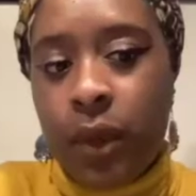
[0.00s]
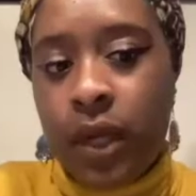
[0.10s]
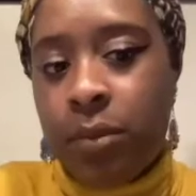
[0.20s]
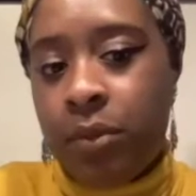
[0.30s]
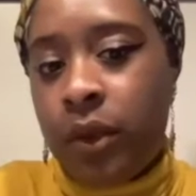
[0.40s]
when
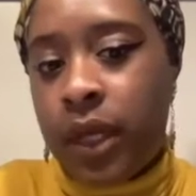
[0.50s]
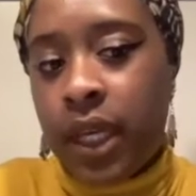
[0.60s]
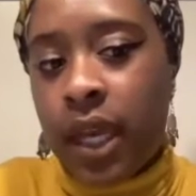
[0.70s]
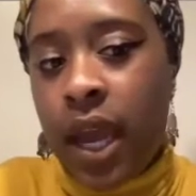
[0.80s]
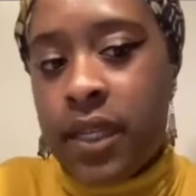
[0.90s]
an
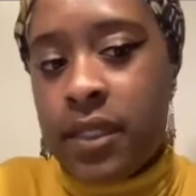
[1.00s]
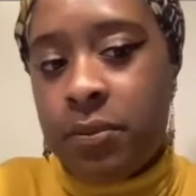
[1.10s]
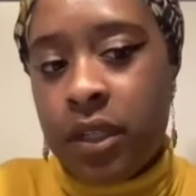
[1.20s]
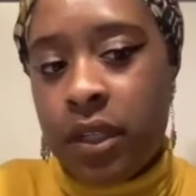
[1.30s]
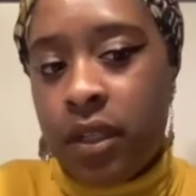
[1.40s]
employee has
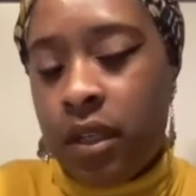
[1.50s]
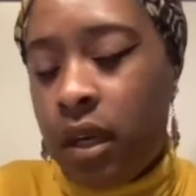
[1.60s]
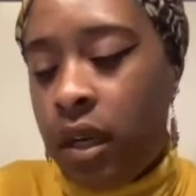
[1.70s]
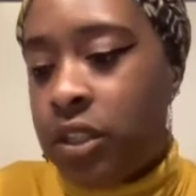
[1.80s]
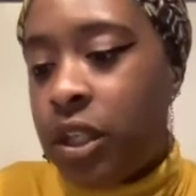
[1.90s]
been
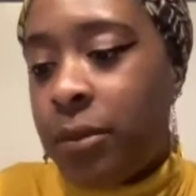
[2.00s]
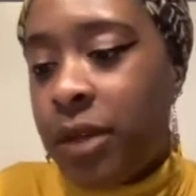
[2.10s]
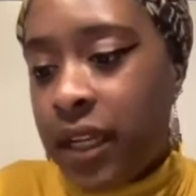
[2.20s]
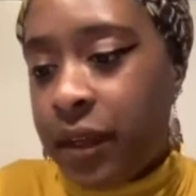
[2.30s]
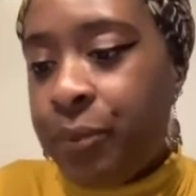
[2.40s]

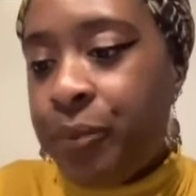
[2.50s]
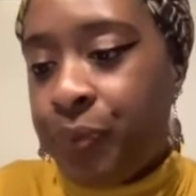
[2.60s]
terminated?